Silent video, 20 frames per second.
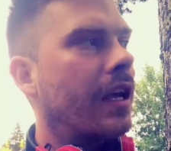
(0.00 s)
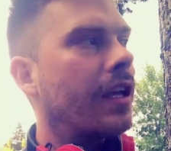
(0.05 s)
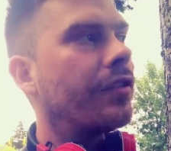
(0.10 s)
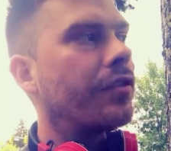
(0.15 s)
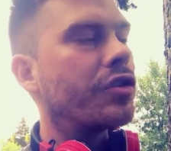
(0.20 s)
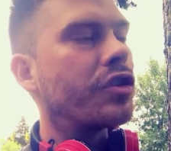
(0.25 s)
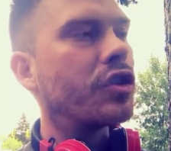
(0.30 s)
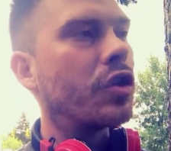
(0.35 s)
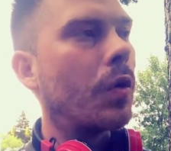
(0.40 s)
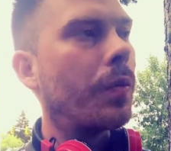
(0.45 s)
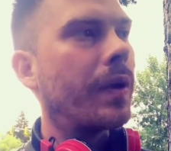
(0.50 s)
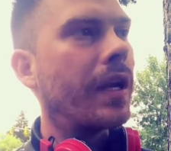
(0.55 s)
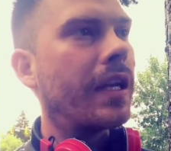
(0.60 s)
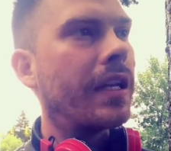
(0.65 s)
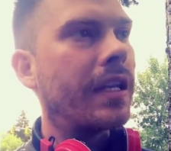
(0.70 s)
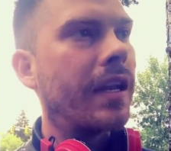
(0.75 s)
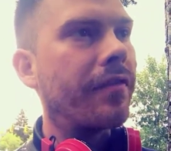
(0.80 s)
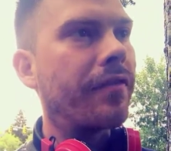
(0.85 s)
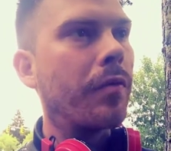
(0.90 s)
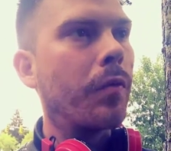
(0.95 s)
There's so many
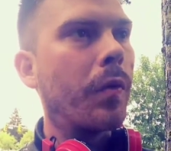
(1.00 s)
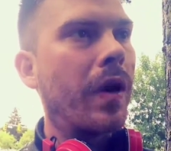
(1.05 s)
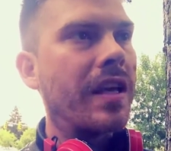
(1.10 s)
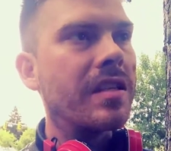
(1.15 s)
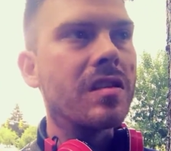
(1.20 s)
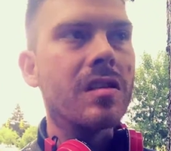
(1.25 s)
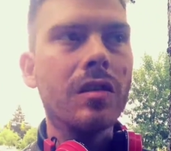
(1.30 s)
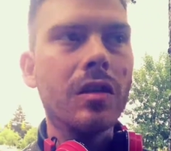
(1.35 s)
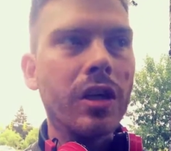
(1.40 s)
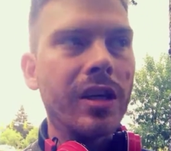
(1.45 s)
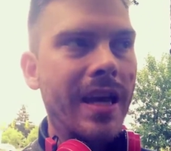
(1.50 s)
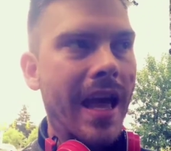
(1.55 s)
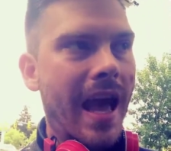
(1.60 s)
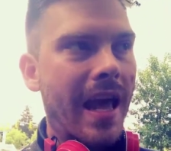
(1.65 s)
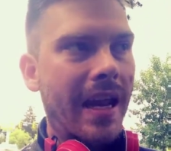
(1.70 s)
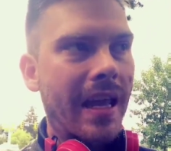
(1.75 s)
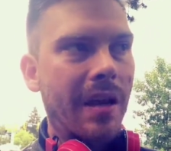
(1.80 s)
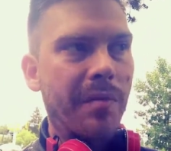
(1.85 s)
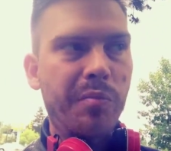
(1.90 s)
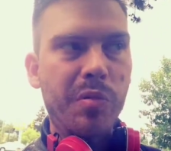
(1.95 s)
different ways to look
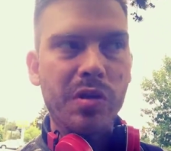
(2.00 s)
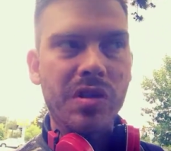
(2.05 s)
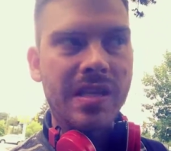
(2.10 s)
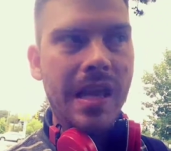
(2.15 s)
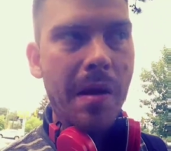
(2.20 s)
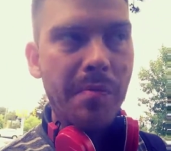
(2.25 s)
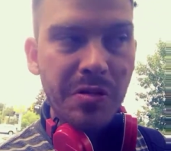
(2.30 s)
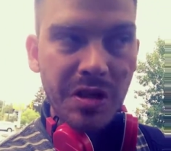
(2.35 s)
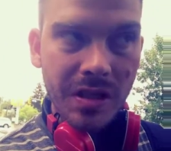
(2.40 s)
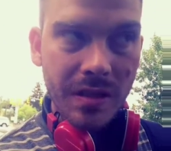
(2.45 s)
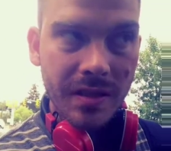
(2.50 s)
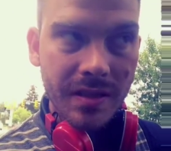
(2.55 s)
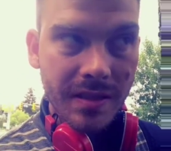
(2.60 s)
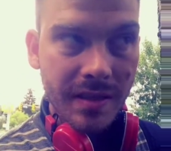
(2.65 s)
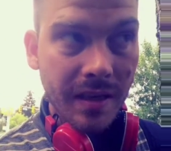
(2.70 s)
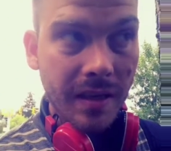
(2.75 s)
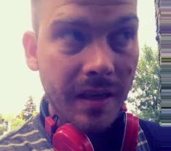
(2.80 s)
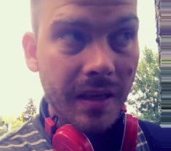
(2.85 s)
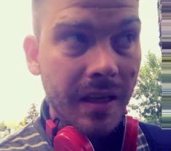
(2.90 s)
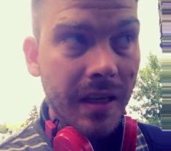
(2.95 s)
at it and perceptions
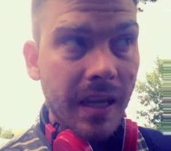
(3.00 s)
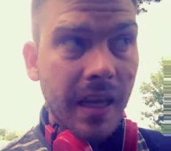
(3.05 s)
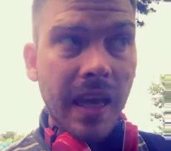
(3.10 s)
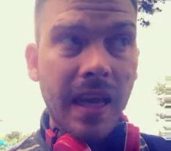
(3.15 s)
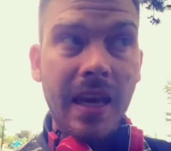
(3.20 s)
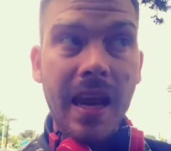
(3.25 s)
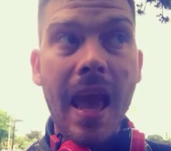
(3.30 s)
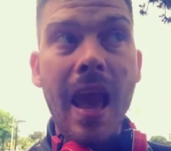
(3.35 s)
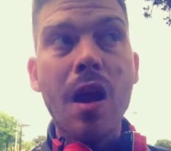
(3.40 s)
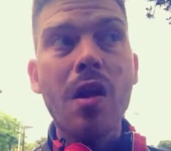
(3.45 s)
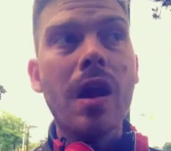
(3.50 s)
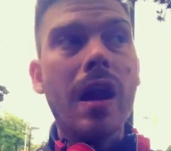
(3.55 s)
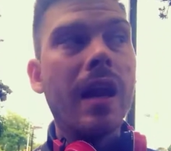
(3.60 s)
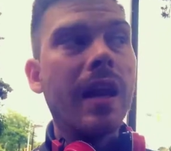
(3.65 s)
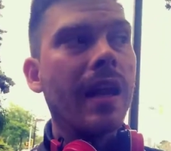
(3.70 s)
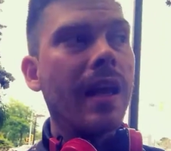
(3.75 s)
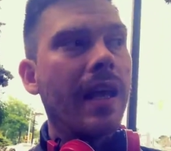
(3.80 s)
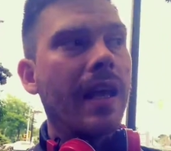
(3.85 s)
to inherit.